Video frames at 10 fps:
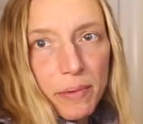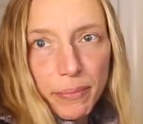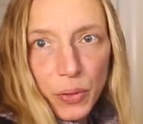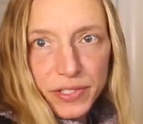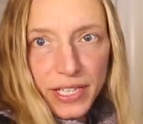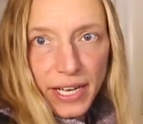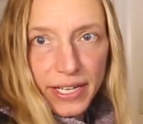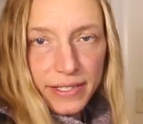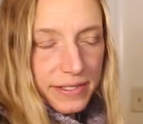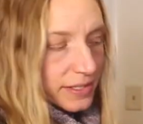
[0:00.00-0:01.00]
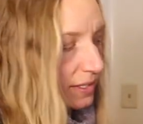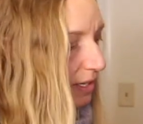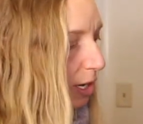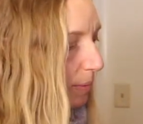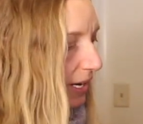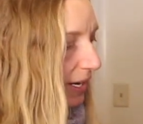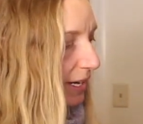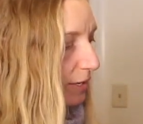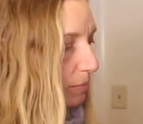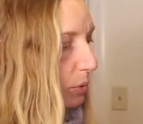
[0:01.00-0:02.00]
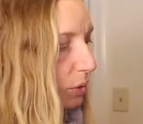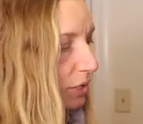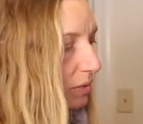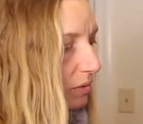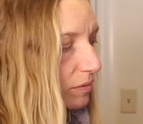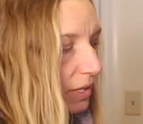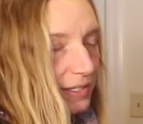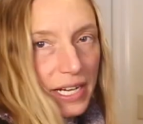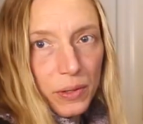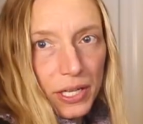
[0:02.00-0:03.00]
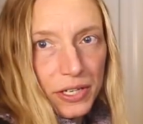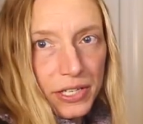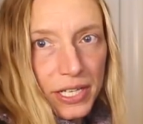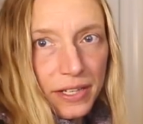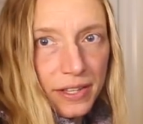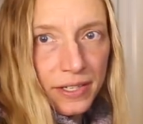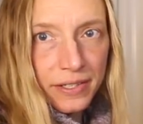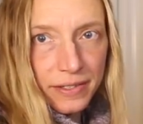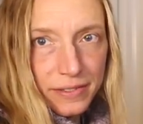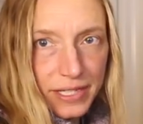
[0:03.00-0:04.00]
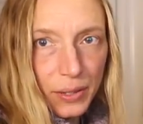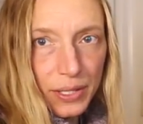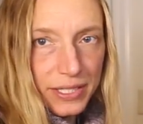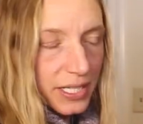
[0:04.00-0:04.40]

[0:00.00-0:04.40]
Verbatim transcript: on both sides, up on an ironing board, towel underneath, towel on the